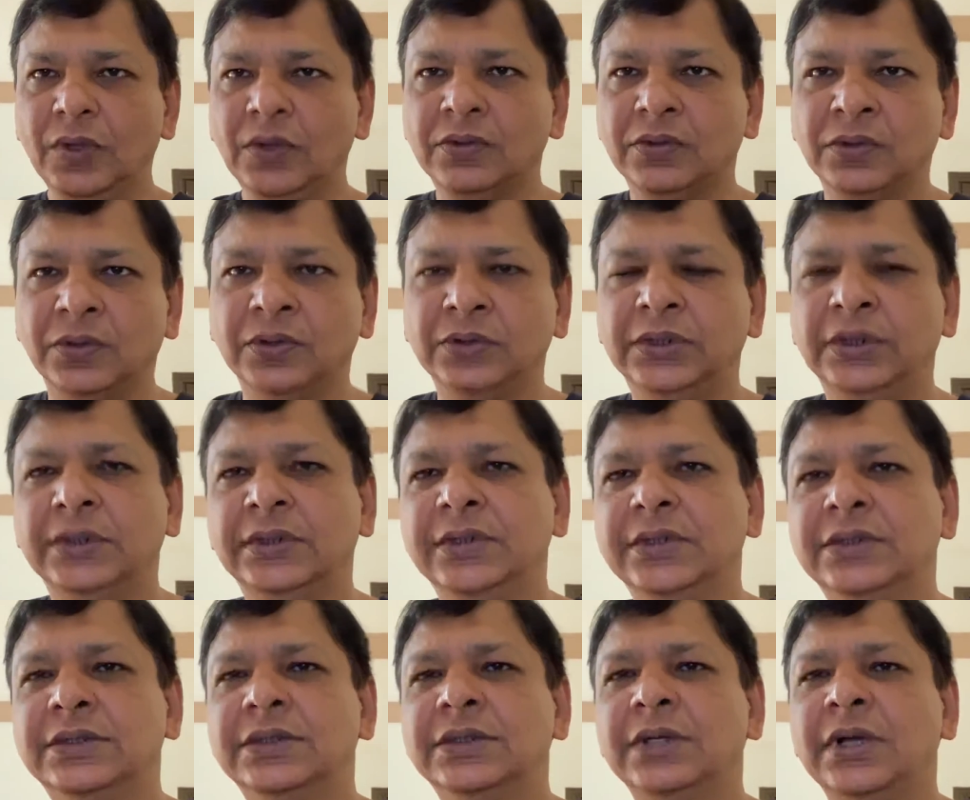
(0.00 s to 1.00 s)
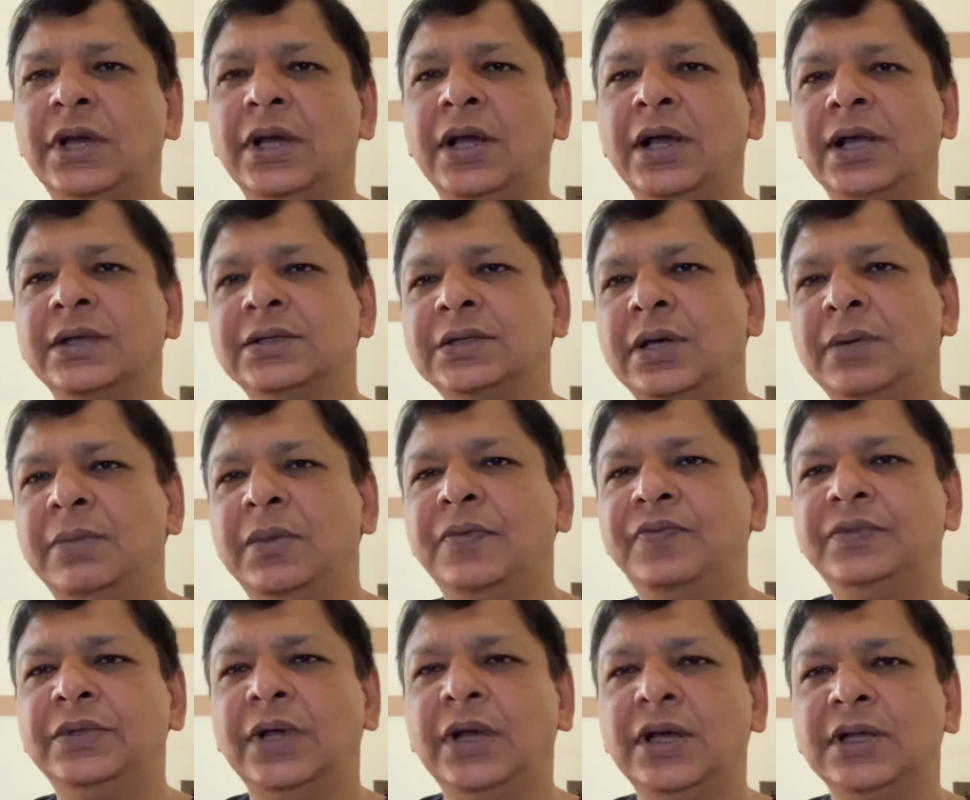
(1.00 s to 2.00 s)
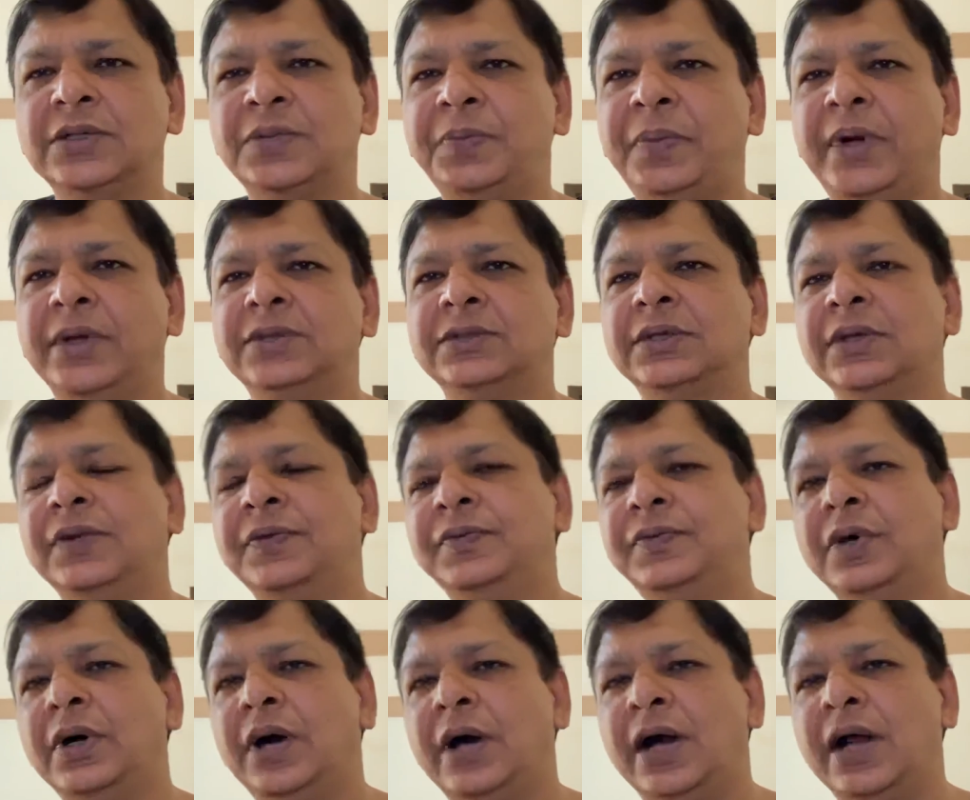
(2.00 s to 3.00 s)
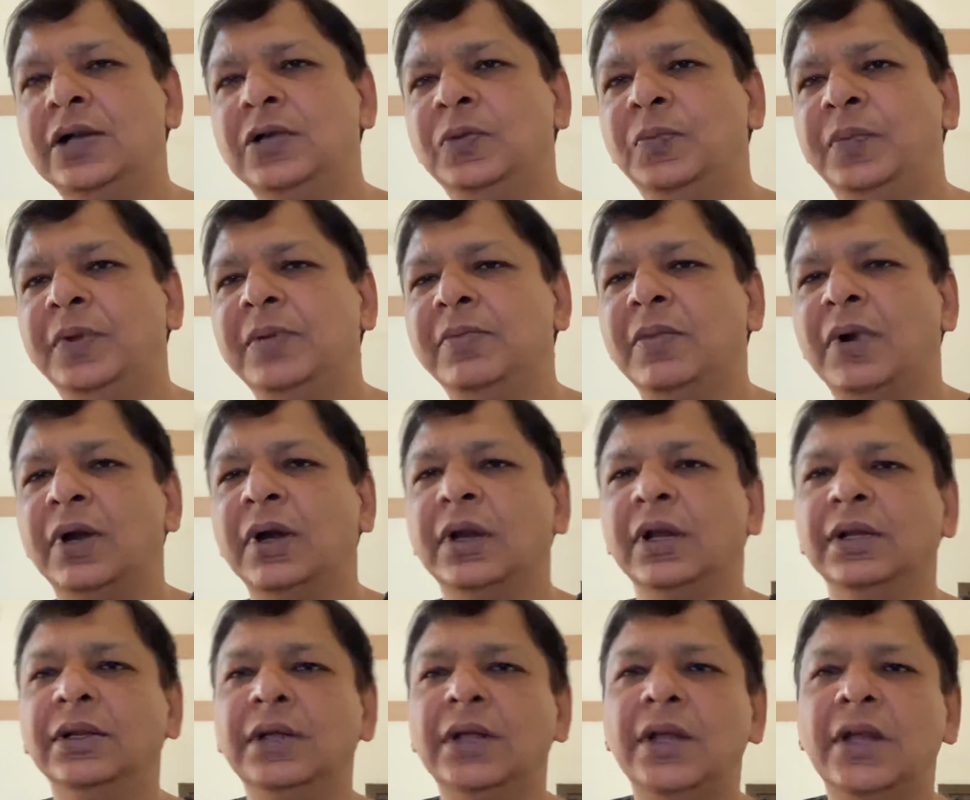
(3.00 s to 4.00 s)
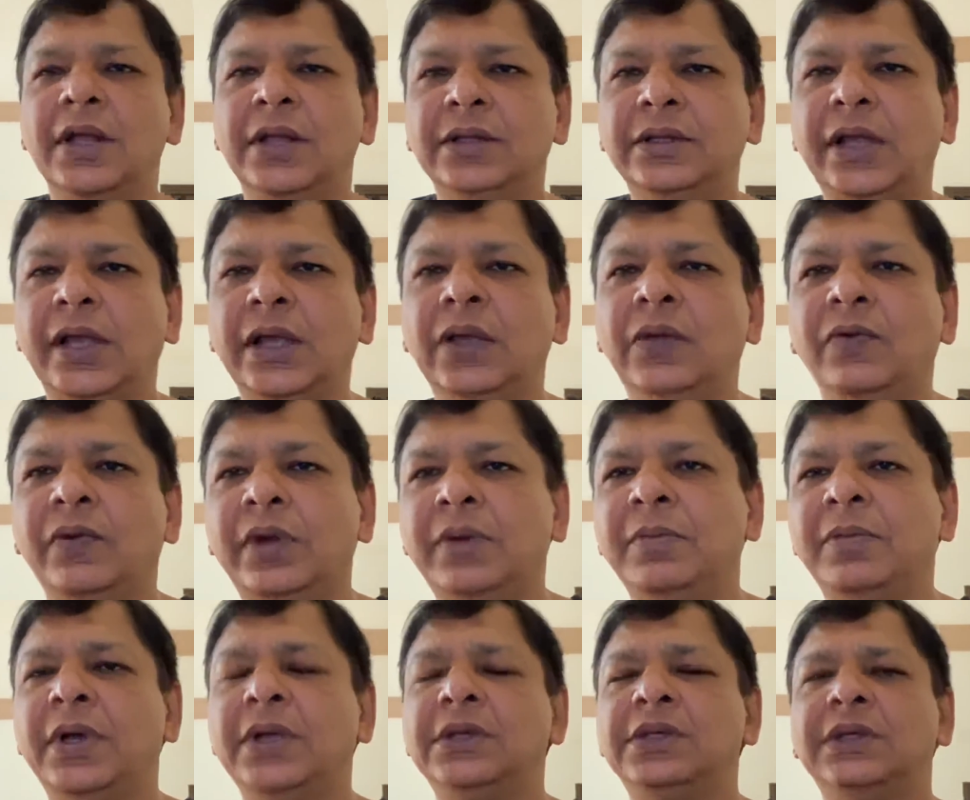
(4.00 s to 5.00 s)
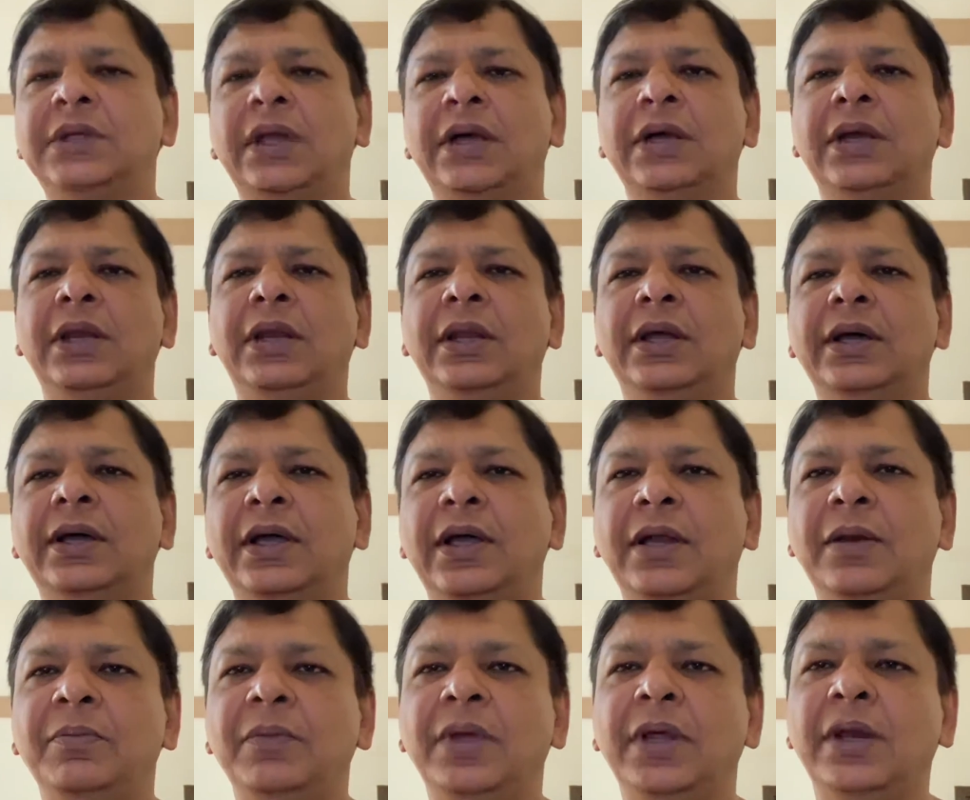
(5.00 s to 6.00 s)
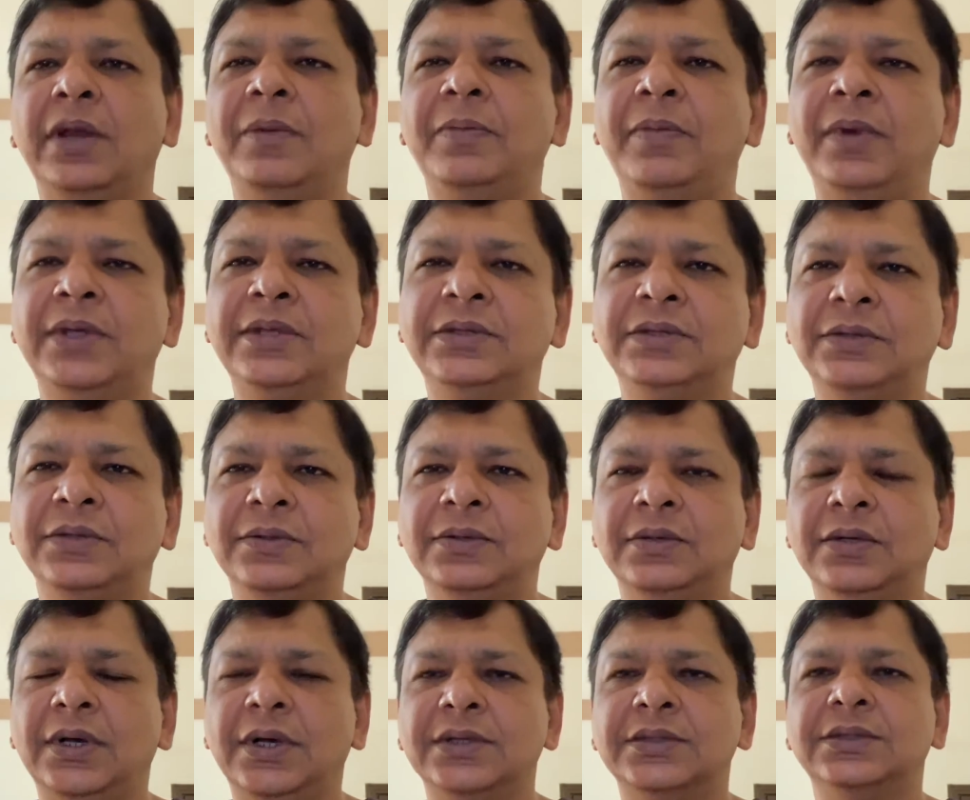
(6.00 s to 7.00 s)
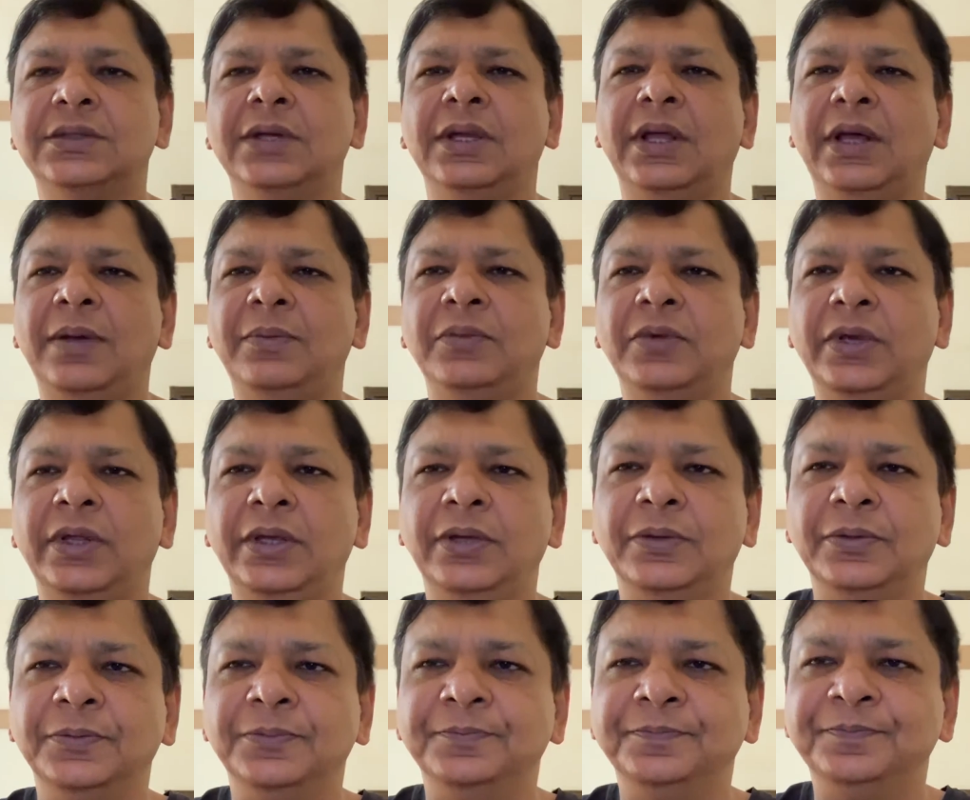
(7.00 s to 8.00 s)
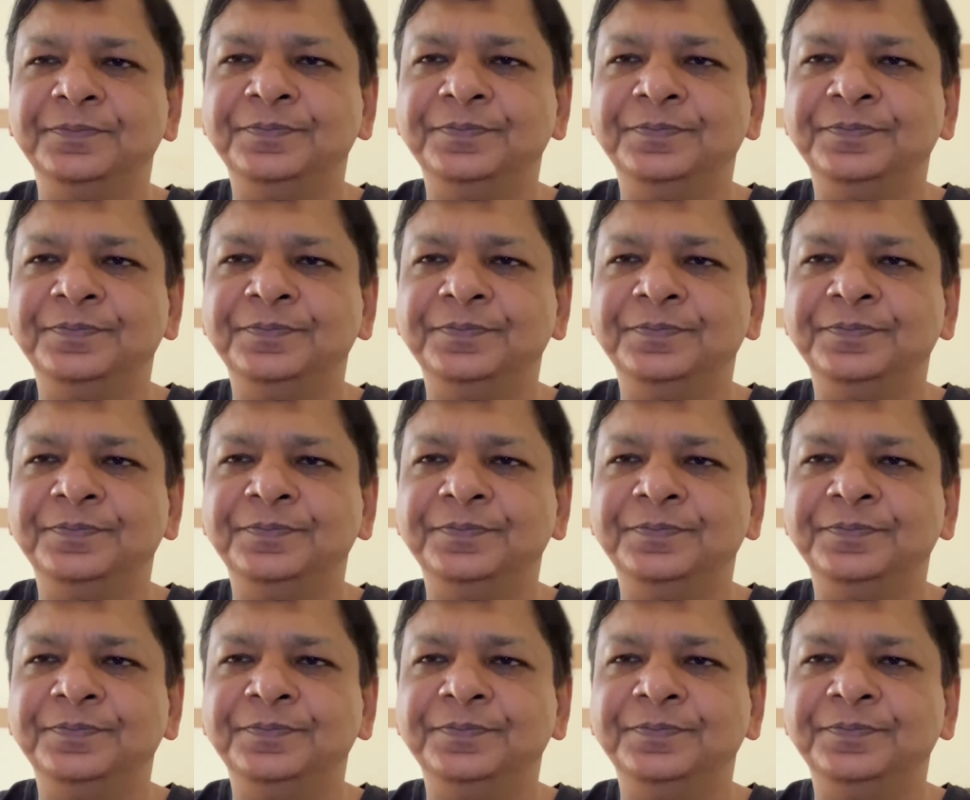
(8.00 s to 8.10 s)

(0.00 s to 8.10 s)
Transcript: so this is uh, some of the aspects of RUP model thank you very much jazakallah khair may Allah bless you assalamu alaikum